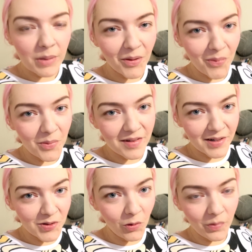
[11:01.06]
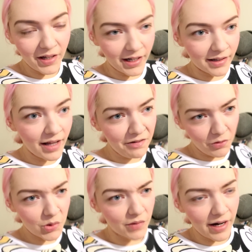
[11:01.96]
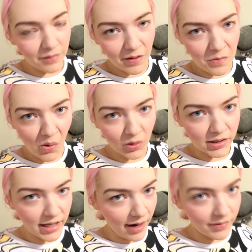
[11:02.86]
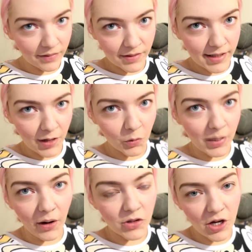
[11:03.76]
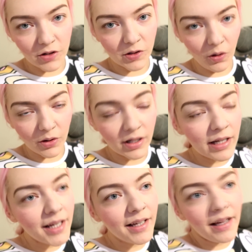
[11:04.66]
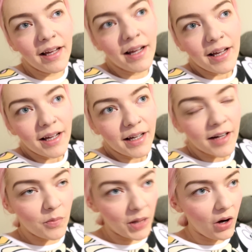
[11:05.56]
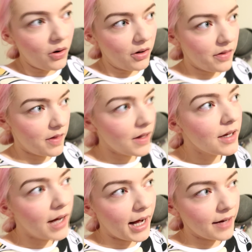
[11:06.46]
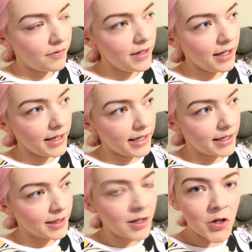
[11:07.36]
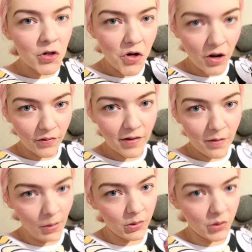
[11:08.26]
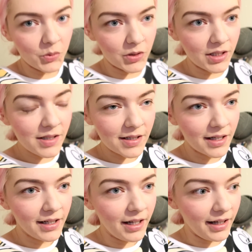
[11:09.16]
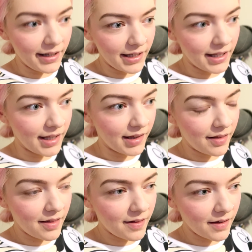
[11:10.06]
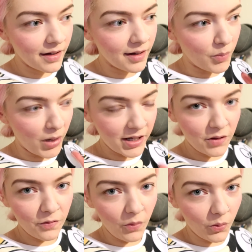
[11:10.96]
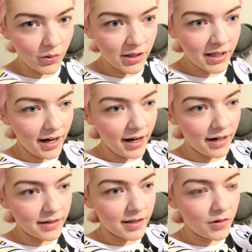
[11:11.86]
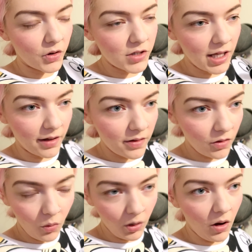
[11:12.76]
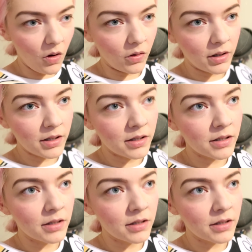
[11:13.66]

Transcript: people are probably sitting at home thinking, that phone arrived this morning and you haven't even set it up yet or turned it on. It's because I feel like nervous about using it. Like it's a brand new phone and it's going to take so long